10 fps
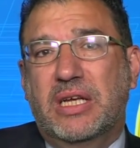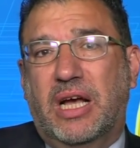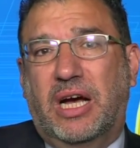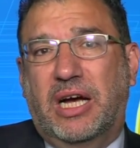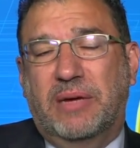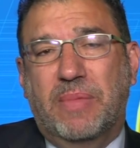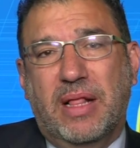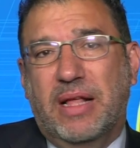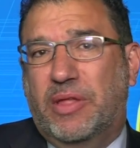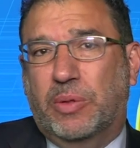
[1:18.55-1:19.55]
um,
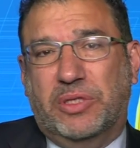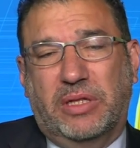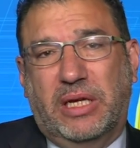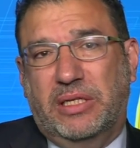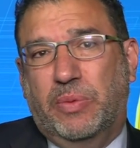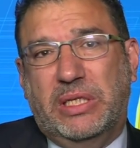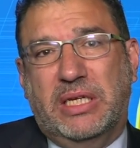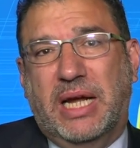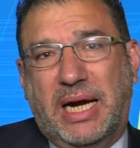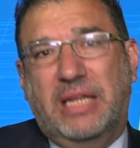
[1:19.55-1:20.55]
there was a lot. We
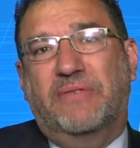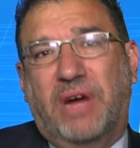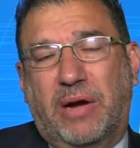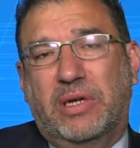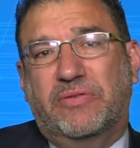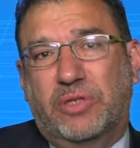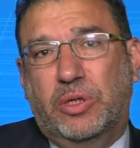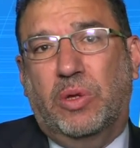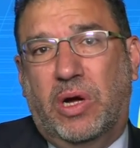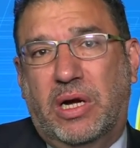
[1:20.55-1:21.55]
denied the virus for
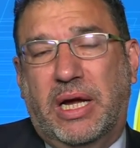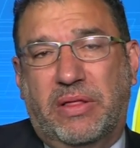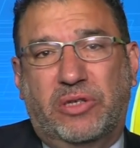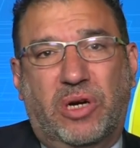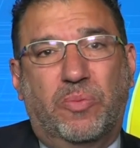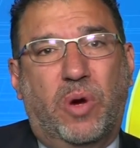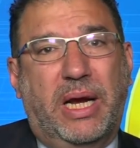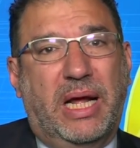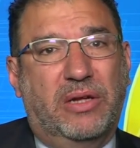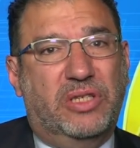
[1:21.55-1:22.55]
too long out of the Trump
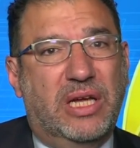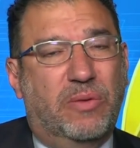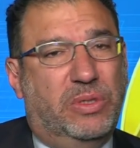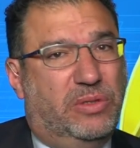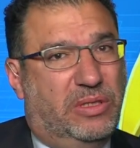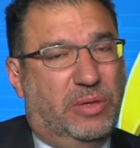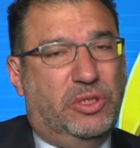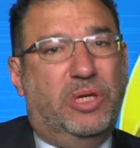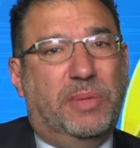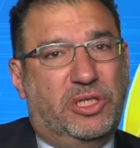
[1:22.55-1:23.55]
White House. We, there
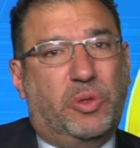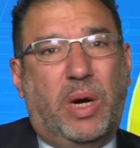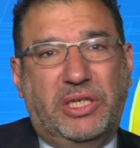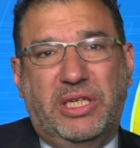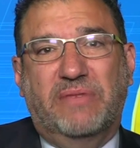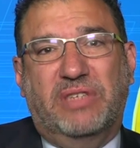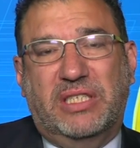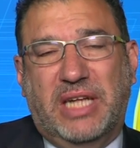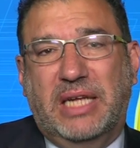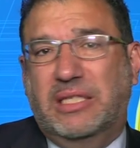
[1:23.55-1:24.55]
was too much squashing of
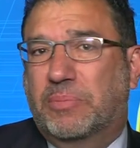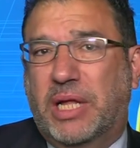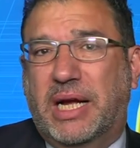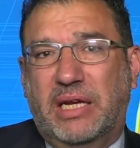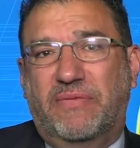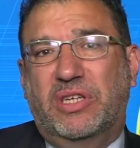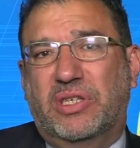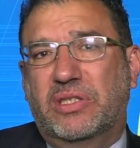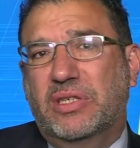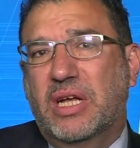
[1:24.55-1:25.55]
dissent and playing on
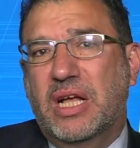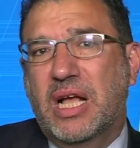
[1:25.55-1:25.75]
divisions.